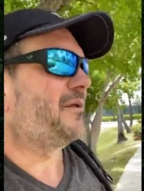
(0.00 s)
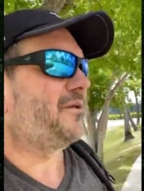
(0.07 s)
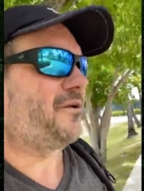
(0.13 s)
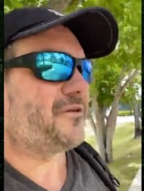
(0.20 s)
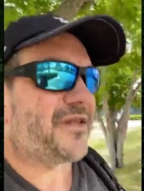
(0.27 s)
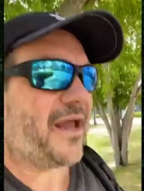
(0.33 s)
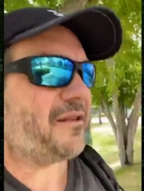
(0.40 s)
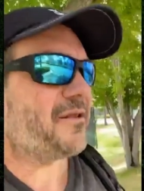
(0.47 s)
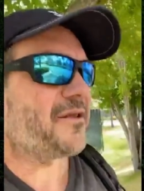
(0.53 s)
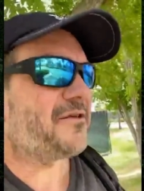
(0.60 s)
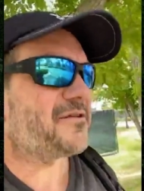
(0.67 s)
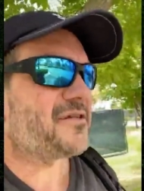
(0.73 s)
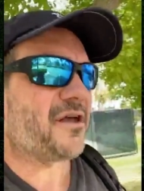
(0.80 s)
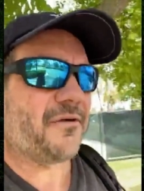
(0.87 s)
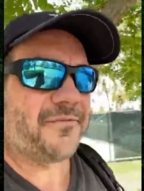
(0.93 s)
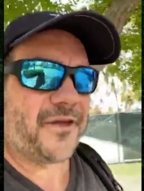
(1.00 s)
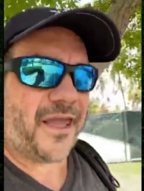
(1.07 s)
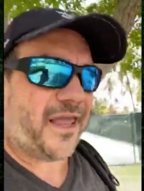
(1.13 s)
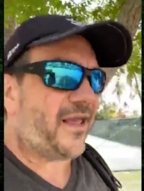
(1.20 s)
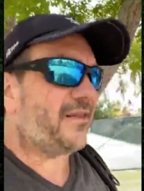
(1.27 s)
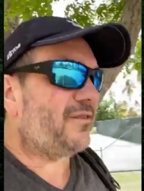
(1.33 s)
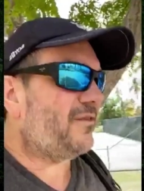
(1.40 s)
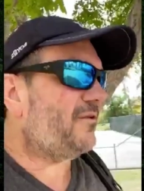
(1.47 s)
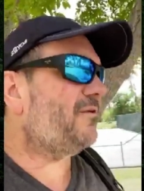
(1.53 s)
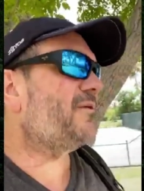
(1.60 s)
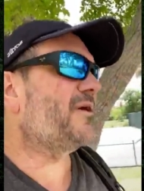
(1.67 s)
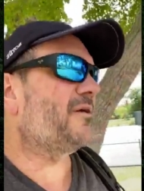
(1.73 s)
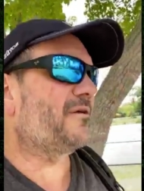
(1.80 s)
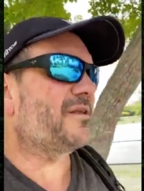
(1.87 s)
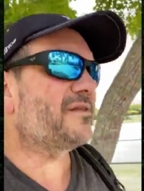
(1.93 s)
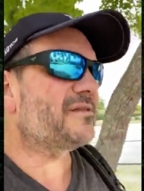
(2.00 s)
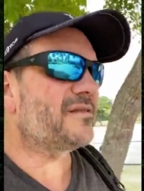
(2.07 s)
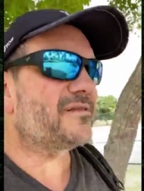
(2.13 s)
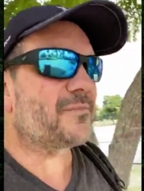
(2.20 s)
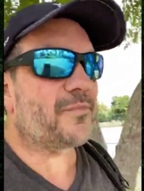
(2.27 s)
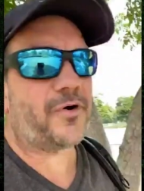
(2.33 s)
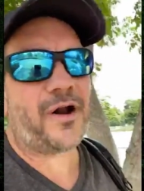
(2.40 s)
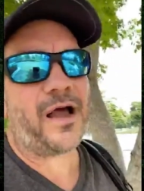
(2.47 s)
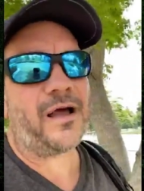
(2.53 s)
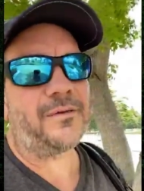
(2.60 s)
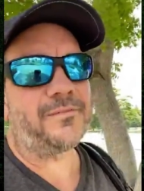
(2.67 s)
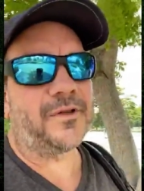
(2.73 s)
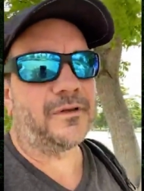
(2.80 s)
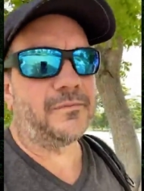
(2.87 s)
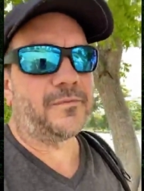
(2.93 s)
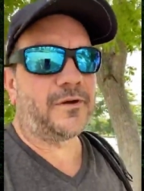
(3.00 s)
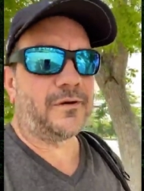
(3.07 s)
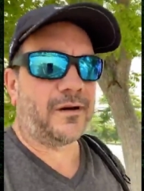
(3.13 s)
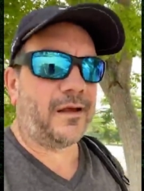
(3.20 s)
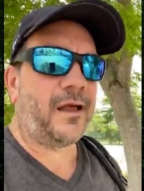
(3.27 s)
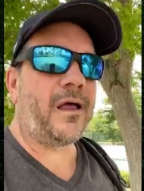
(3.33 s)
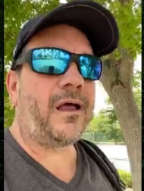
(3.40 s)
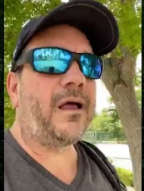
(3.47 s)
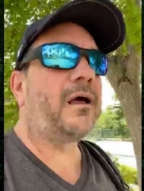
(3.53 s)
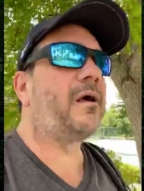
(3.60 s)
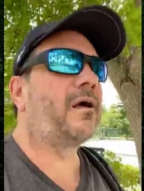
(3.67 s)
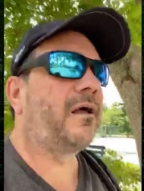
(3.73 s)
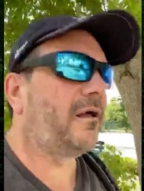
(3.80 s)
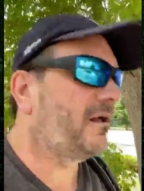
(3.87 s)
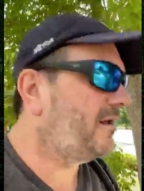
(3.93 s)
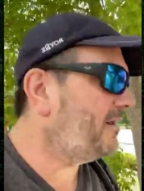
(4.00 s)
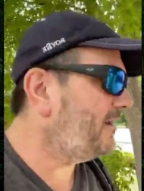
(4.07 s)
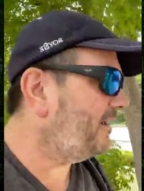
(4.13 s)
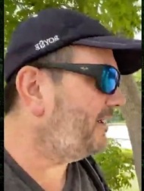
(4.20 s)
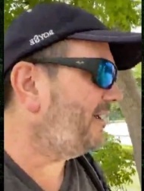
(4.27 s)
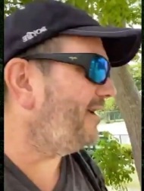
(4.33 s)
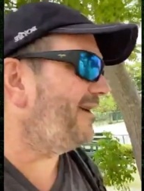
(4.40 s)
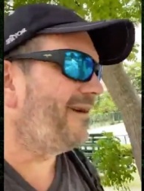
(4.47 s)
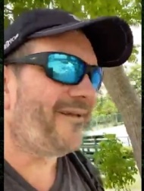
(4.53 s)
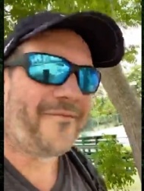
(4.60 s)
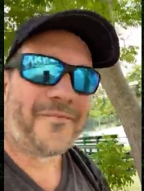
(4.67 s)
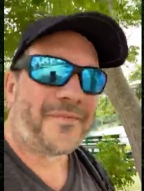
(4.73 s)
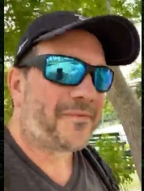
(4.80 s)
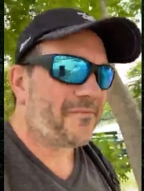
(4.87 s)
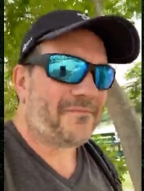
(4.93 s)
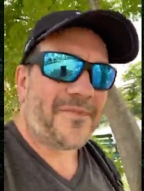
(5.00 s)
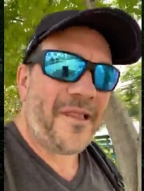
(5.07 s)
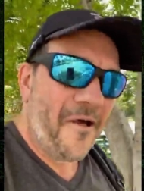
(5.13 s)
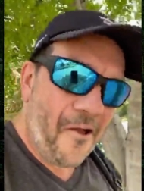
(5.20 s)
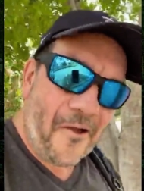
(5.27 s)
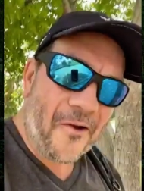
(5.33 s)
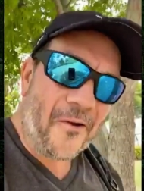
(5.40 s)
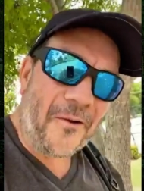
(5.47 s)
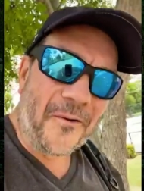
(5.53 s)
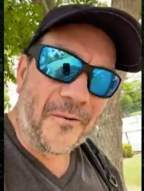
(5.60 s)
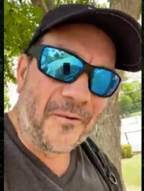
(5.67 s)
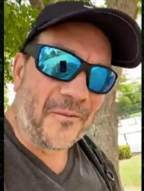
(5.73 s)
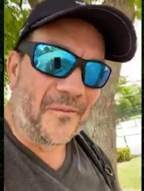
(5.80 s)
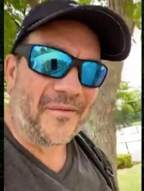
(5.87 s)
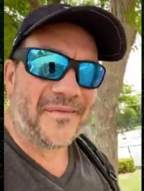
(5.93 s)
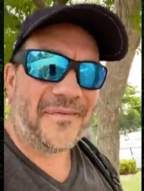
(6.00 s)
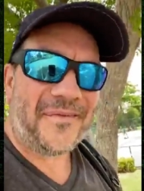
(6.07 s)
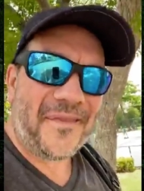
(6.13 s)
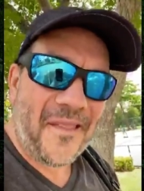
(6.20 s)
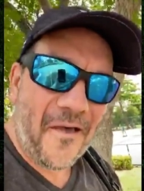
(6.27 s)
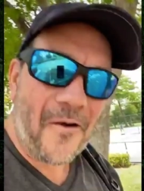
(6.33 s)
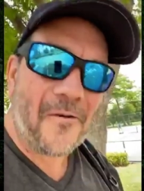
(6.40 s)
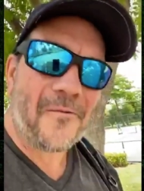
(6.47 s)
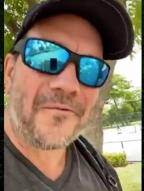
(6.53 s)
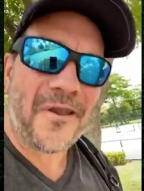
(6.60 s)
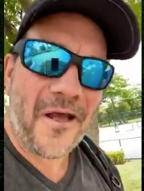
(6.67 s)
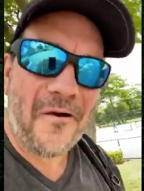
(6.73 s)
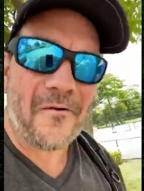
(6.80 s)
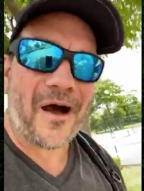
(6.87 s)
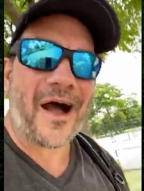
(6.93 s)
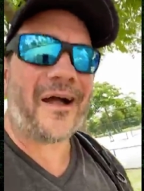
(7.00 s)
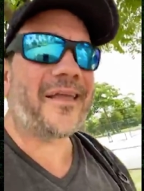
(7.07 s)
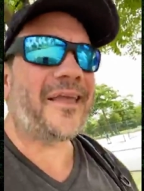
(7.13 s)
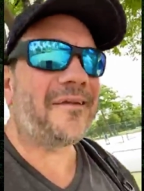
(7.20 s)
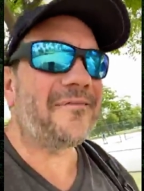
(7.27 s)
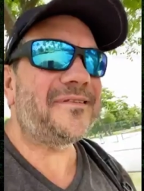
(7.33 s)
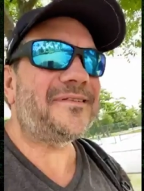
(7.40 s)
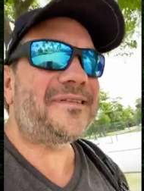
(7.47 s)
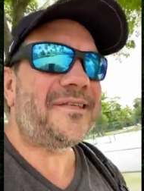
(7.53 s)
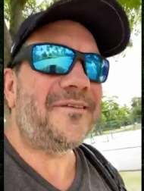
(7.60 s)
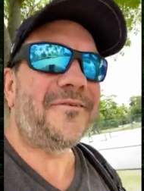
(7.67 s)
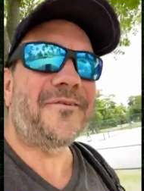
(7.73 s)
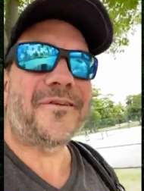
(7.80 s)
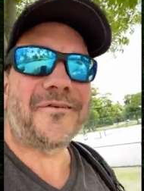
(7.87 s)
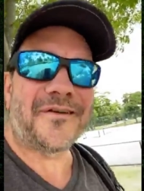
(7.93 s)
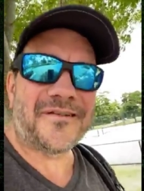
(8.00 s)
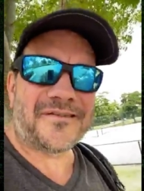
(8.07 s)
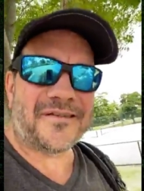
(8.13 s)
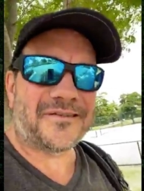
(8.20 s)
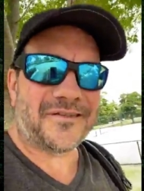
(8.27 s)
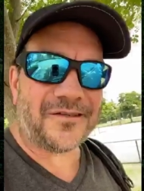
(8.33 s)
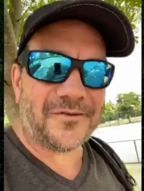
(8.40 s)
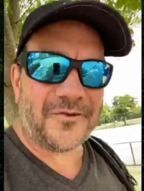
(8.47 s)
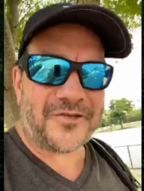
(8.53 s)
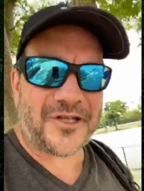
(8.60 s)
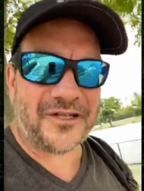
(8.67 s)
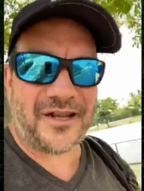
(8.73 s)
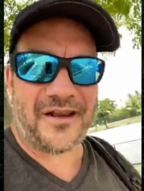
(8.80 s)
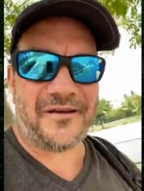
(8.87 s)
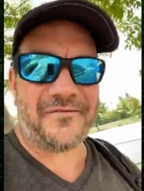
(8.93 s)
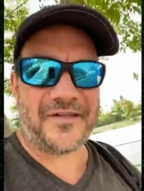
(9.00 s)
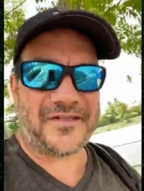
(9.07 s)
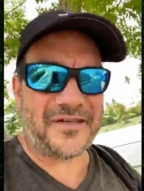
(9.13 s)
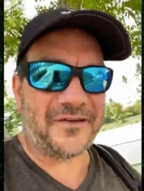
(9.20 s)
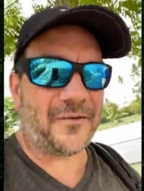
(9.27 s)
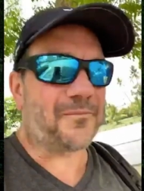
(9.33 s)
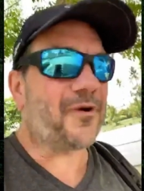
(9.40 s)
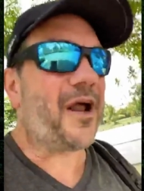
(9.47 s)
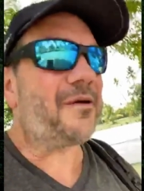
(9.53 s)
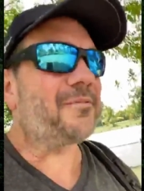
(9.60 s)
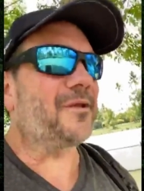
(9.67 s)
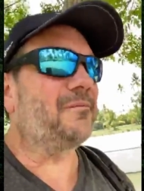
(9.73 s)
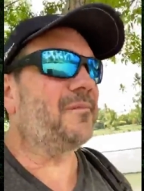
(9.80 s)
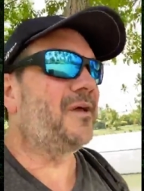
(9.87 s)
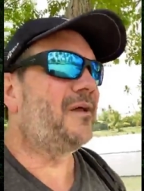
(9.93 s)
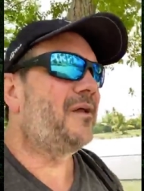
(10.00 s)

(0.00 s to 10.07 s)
You're telling yourself you can't do it, or this is a problem, or no. I guarantee you there is a solution to every single problem.